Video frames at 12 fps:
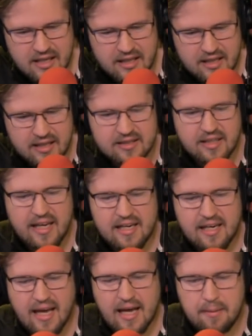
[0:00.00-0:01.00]
He had lain
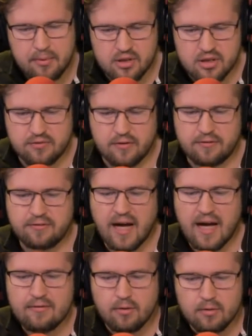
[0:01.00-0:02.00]
in ambush for
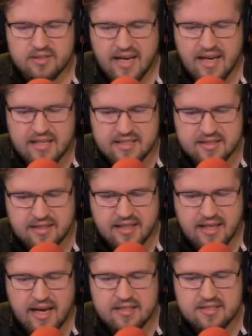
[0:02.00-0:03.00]
5 whole days at the
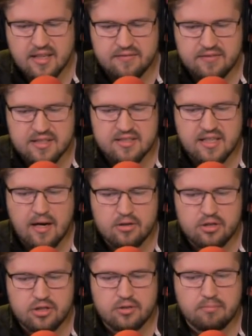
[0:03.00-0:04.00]
gates of the
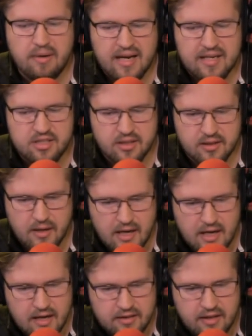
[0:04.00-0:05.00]
Caoshu mansion.
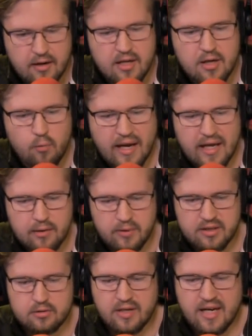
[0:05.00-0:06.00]
There he waited
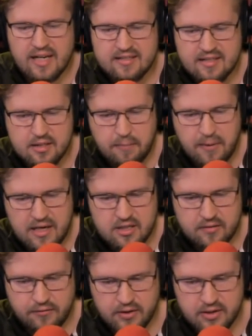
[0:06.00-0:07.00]
with great
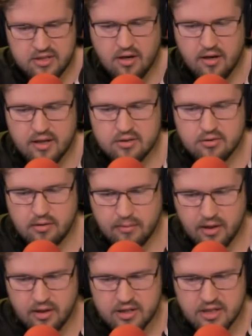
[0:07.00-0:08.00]
anticipation for his target to
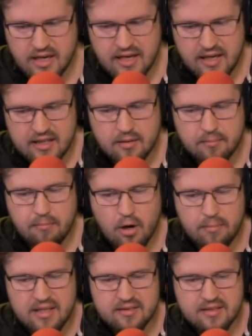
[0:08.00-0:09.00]
emerge. In the
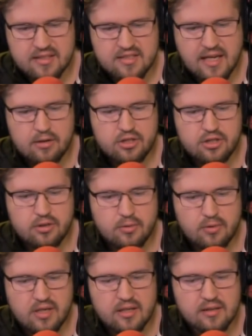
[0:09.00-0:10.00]
moment that Caoshu
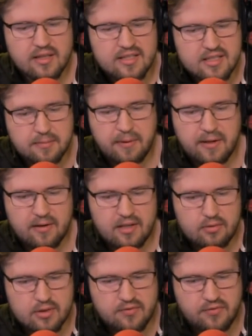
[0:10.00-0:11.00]
nearly disappeared
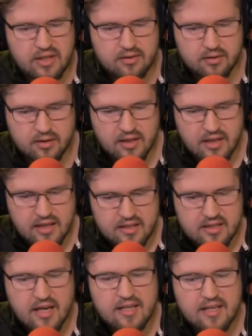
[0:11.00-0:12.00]
into his vehicle,
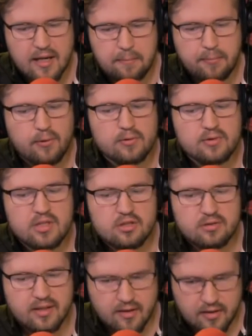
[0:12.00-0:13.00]
Xian pulled the
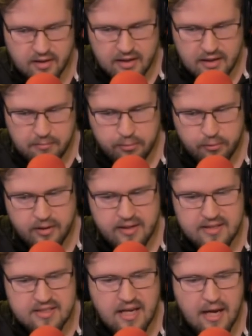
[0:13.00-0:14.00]
trigger. Employing
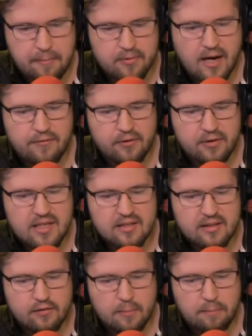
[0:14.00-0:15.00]
his sniper rifle, he
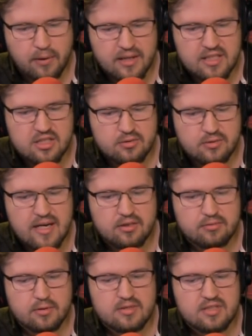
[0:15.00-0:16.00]
delivered a bullet straight
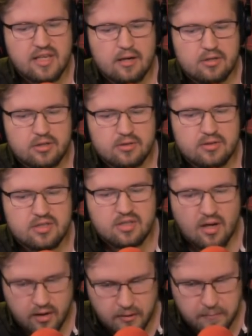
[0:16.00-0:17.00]
through Caoshu's
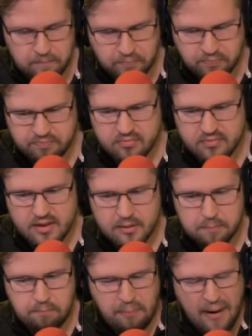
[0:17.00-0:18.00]
skull.
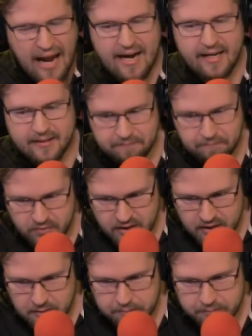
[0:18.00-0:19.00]
Bang!
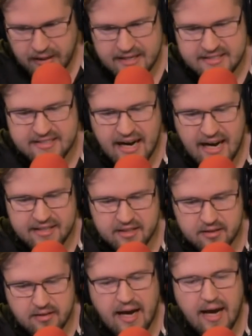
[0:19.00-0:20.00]
Blood dyed the
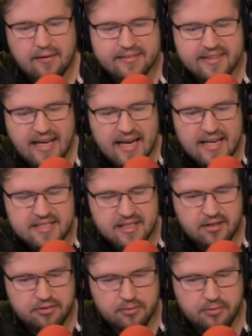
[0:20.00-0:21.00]
ground.
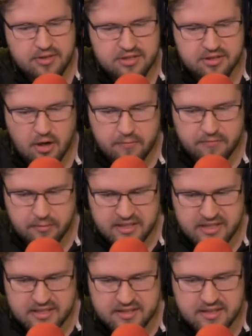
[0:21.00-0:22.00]
Gazing through the scope from a
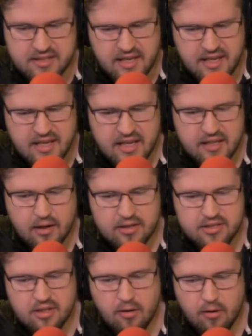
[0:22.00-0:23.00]
distance, he
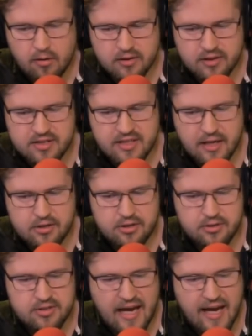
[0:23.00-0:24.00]
noticed a hole in
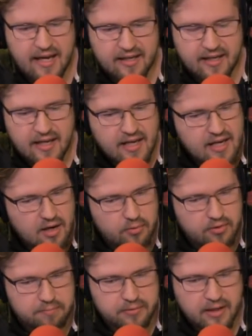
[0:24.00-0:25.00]
Caoshu's head,
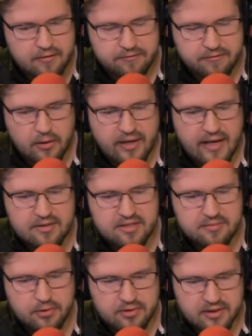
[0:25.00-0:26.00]
with blood flowing out
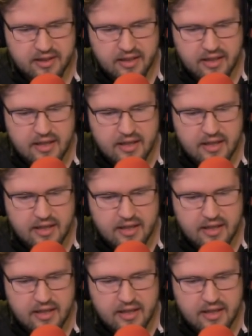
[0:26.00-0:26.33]
smoothly.